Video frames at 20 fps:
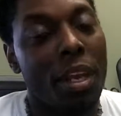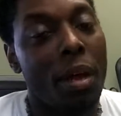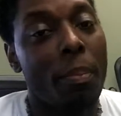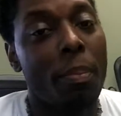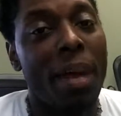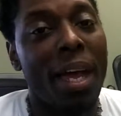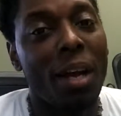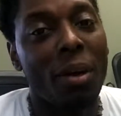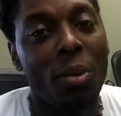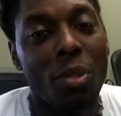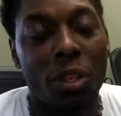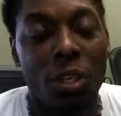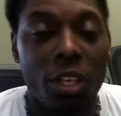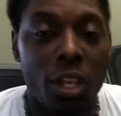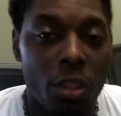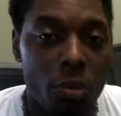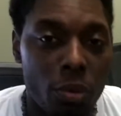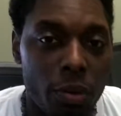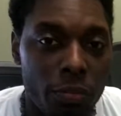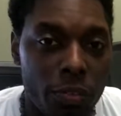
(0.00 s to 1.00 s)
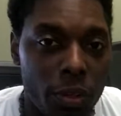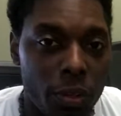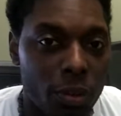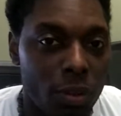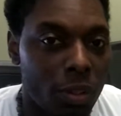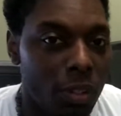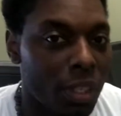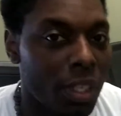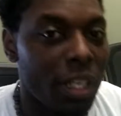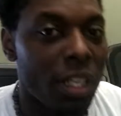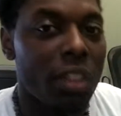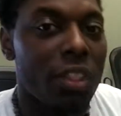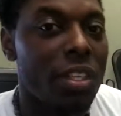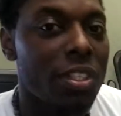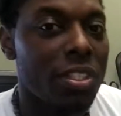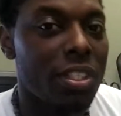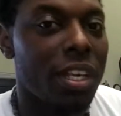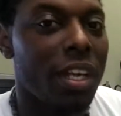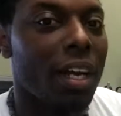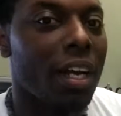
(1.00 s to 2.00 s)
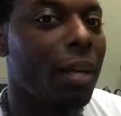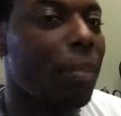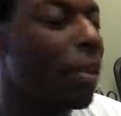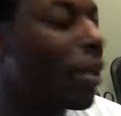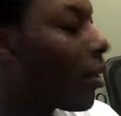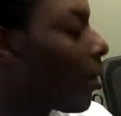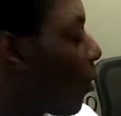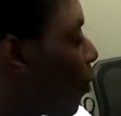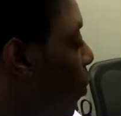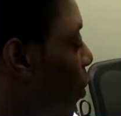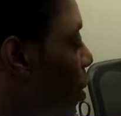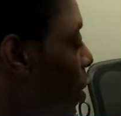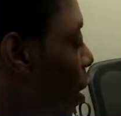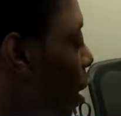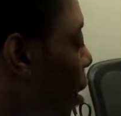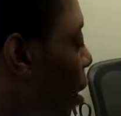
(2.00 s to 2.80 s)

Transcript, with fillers: and I'm back with another review. This time, we're